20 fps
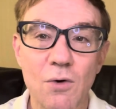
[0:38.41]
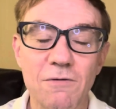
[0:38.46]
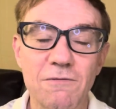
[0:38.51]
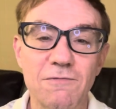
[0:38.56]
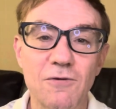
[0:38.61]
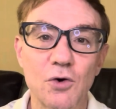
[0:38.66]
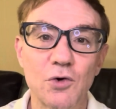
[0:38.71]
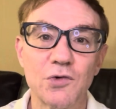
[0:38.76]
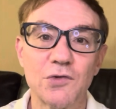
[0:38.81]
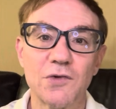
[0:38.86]

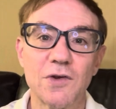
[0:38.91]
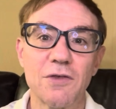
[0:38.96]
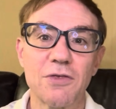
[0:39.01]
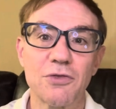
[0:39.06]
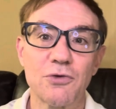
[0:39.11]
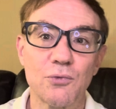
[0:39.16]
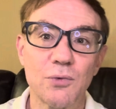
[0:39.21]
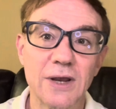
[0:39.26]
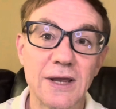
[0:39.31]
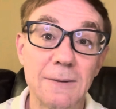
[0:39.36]
first
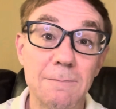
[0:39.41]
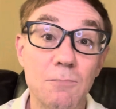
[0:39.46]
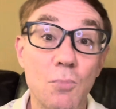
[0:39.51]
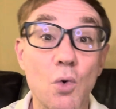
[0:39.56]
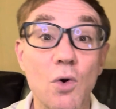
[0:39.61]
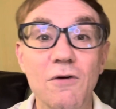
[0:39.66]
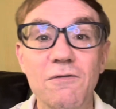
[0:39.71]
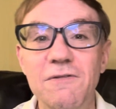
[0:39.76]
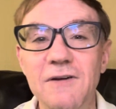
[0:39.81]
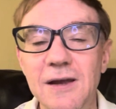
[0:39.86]
three
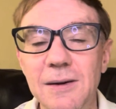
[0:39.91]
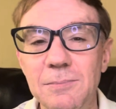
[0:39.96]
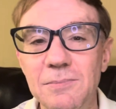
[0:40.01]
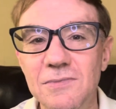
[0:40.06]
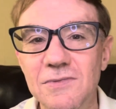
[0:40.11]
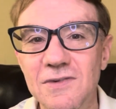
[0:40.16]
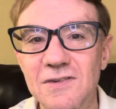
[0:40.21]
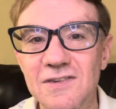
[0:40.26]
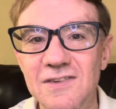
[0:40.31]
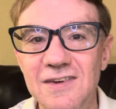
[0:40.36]

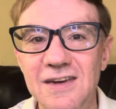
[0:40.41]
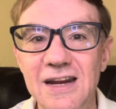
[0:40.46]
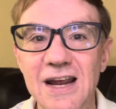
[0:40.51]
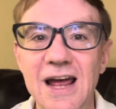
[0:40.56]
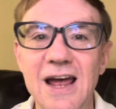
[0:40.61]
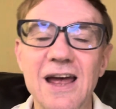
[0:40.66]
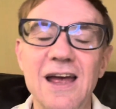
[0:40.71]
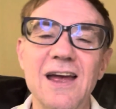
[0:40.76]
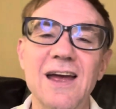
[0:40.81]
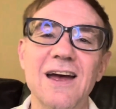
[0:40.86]
morphemes
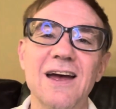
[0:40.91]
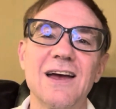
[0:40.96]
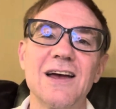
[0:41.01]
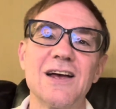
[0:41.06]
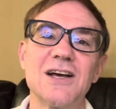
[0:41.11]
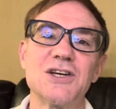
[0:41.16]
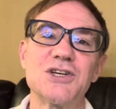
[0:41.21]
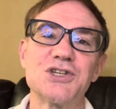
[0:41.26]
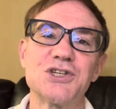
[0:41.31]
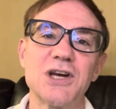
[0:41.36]
today
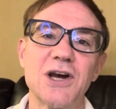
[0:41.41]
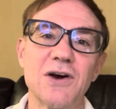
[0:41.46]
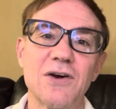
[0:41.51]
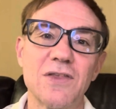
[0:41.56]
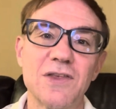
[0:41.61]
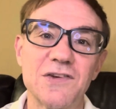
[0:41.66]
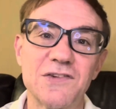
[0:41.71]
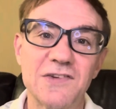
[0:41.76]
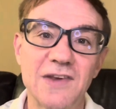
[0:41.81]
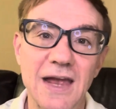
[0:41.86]
share
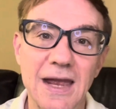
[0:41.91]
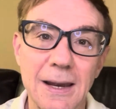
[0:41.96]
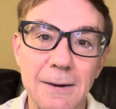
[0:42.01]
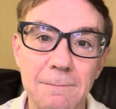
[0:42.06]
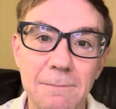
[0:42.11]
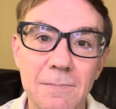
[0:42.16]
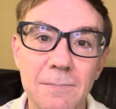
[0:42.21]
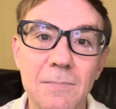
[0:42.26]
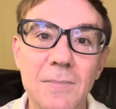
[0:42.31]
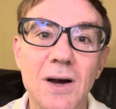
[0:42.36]
the
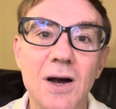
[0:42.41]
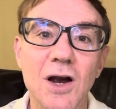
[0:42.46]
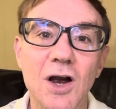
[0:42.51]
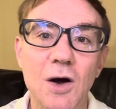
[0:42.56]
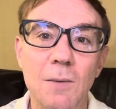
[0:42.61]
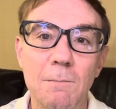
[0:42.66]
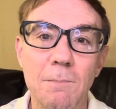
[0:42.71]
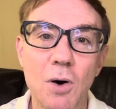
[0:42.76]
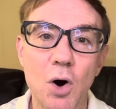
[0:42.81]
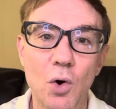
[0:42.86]
same
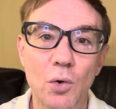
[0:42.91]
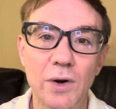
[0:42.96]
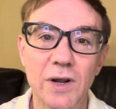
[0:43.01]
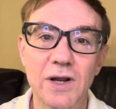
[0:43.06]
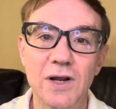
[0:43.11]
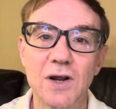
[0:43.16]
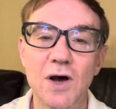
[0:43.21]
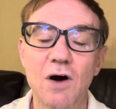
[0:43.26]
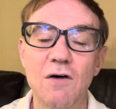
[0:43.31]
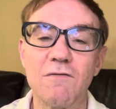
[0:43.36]

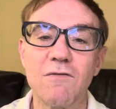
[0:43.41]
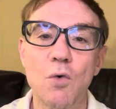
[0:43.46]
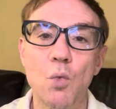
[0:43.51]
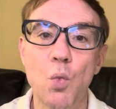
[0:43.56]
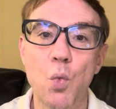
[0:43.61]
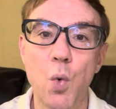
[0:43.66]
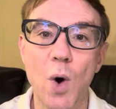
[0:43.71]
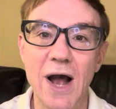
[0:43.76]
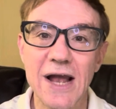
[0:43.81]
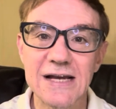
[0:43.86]
component of
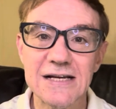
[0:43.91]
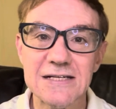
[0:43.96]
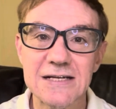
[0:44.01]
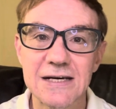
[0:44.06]
white.